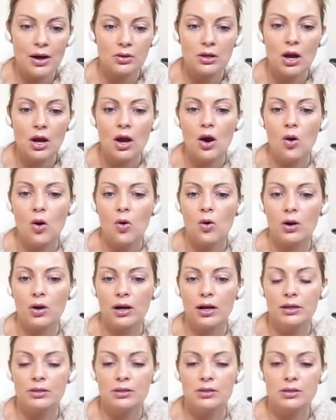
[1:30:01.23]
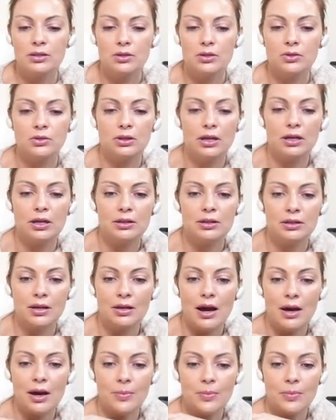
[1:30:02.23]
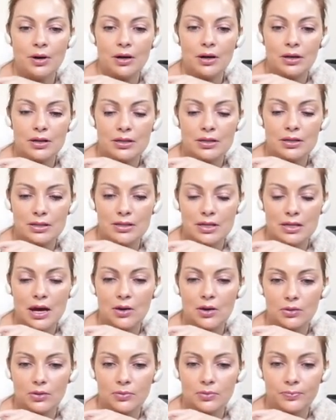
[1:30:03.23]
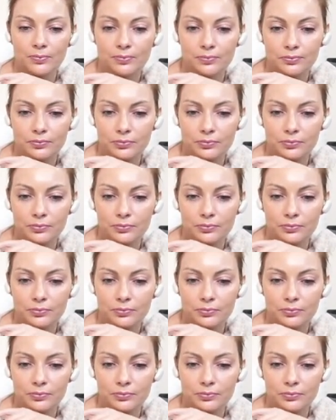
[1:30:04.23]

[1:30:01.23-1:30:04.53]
out or until the time runs out.